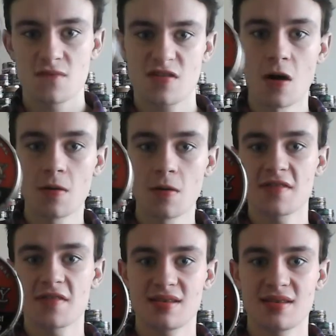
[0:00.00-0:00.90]
don't ever
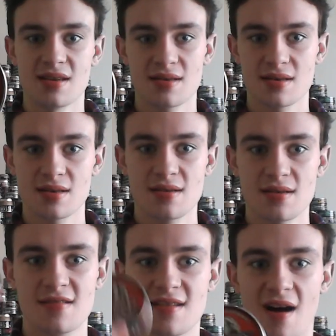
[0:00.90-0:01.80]
get this.
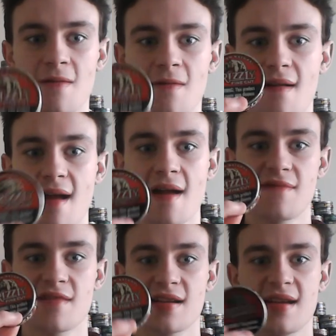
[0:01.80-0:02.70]
Don't
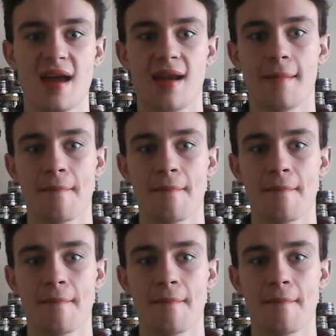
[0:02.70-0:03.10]
ever get it.